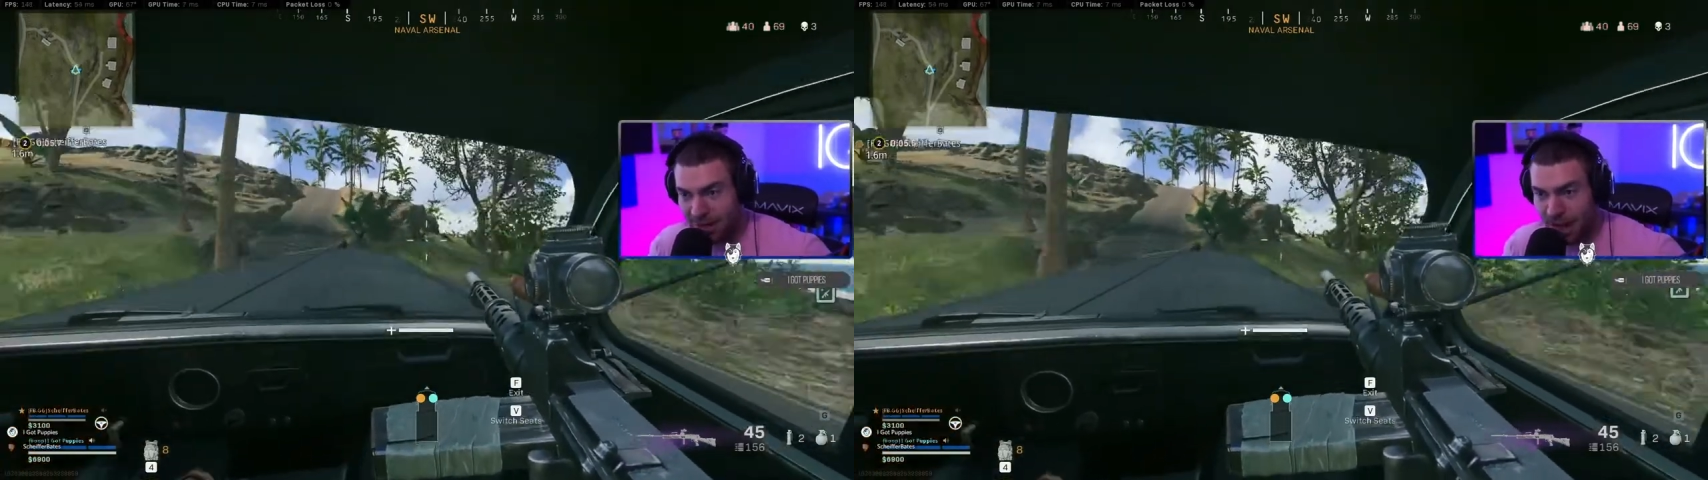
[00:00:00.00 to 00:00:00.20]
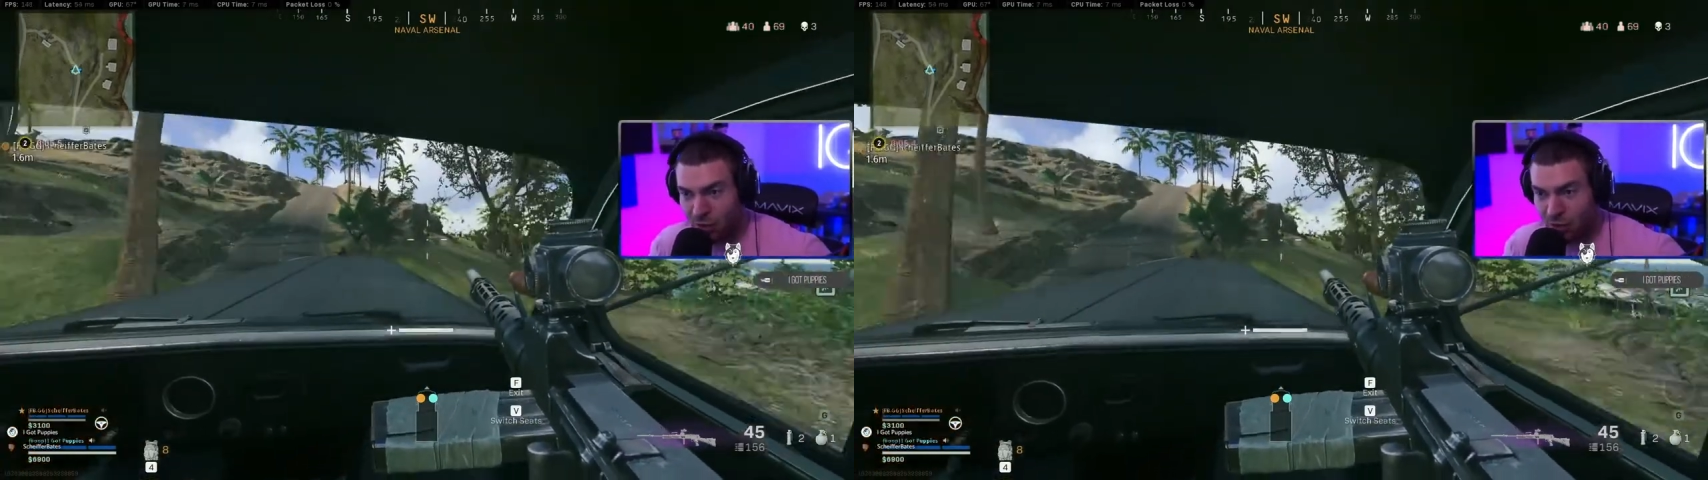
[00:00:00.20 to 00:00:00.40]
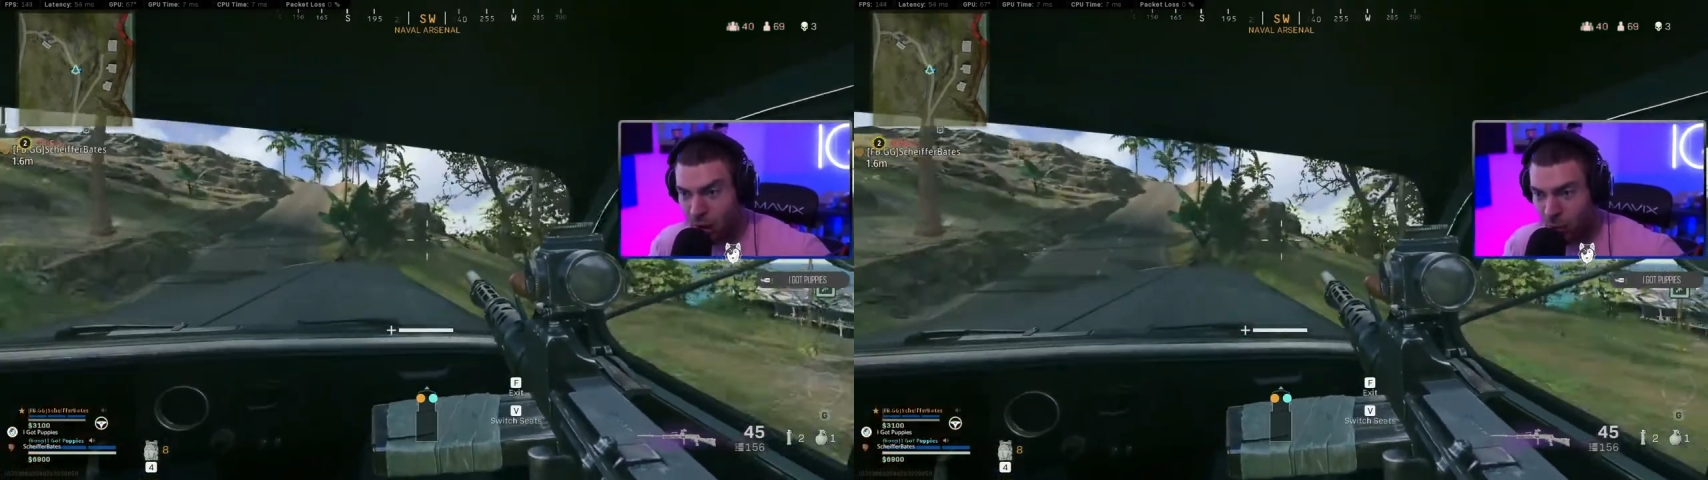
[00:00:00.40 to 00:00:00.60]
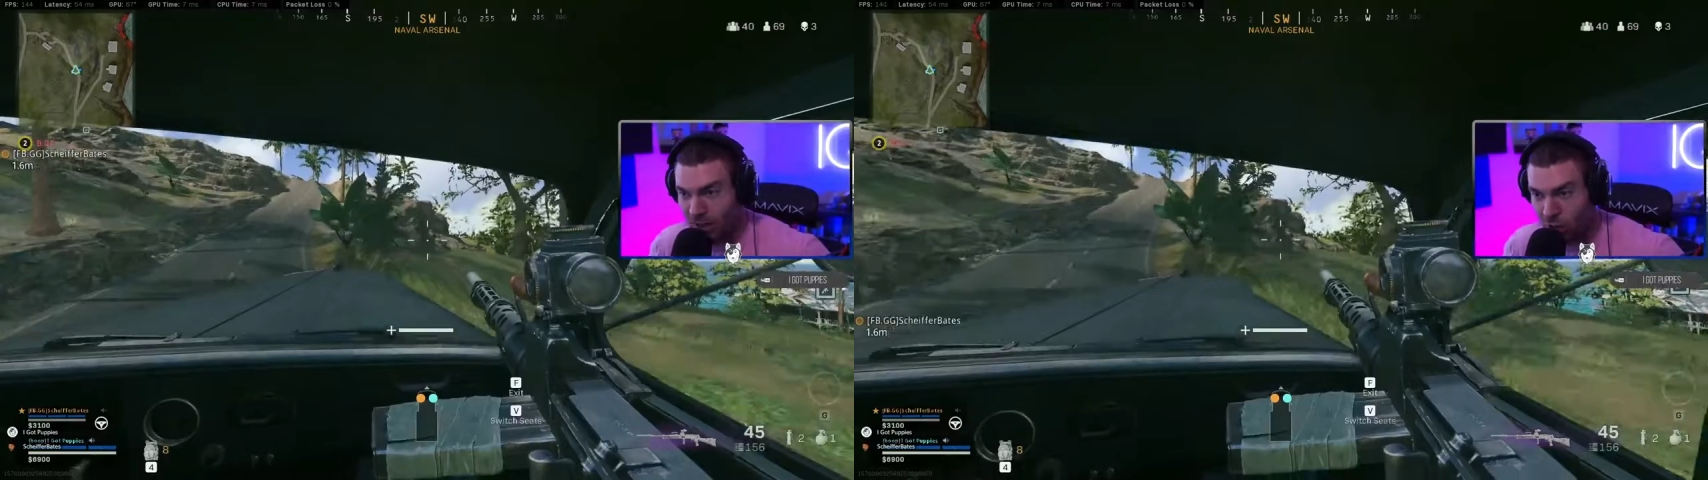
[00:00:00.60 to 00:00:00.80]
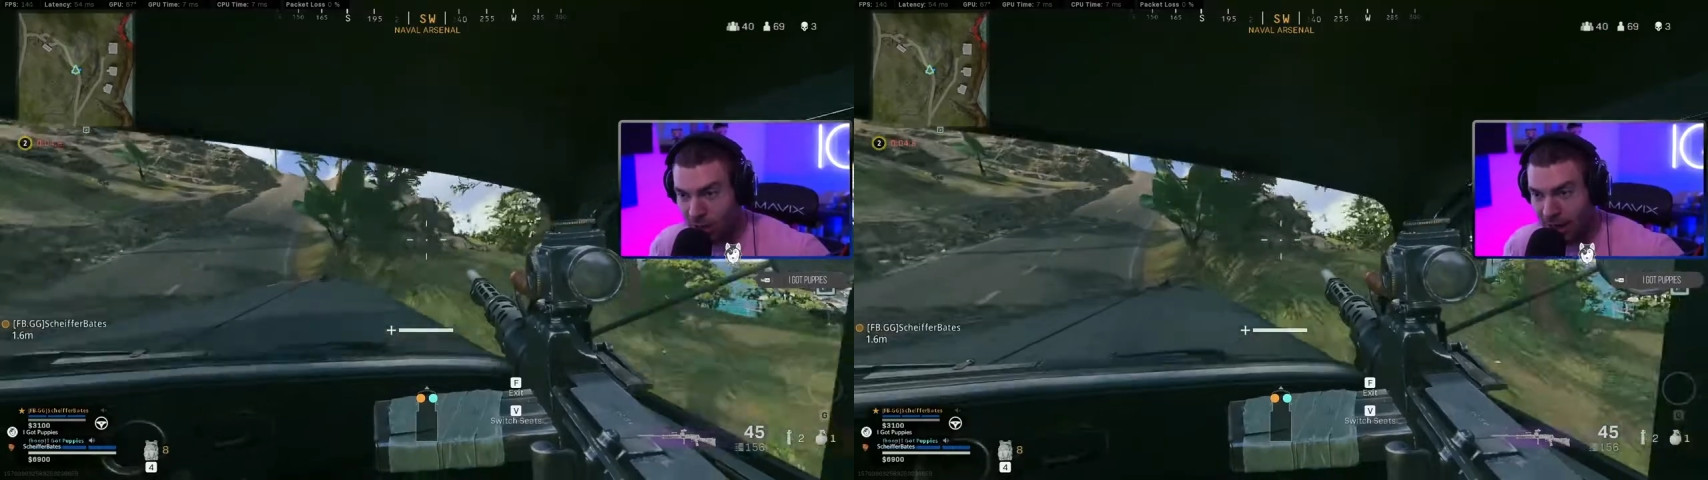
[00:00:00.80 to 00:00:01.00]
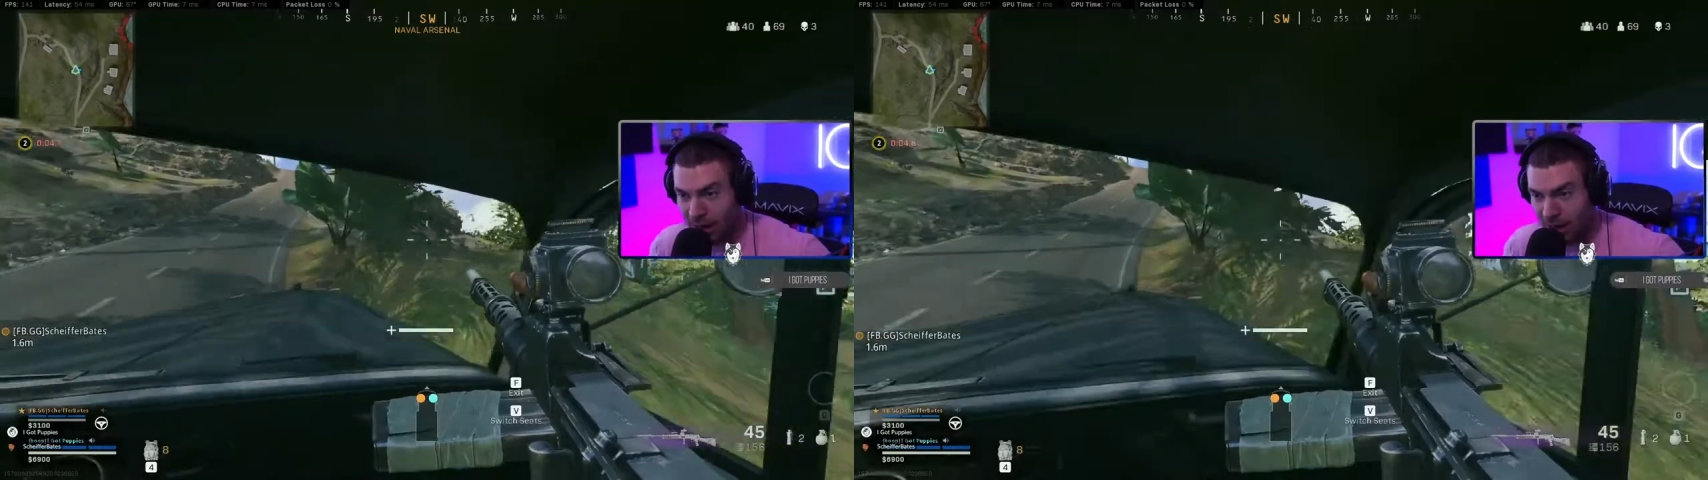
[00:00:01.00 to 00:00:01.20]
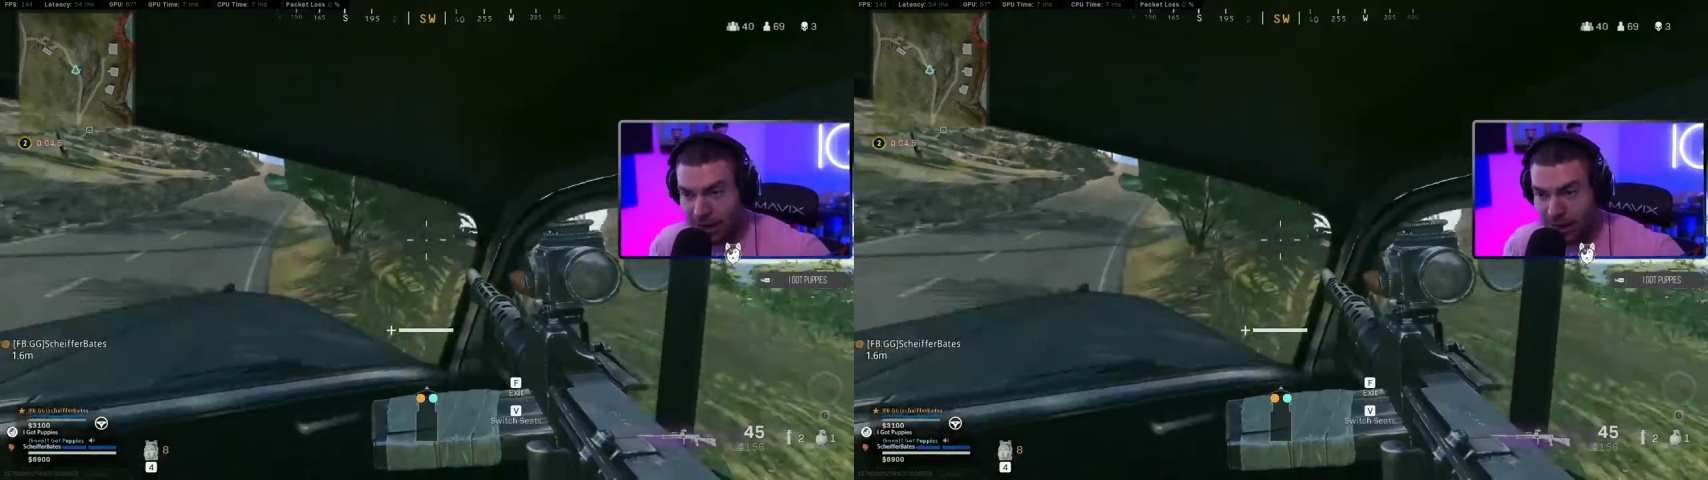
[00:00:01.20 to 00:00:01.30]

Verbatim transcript: And you know we trillin',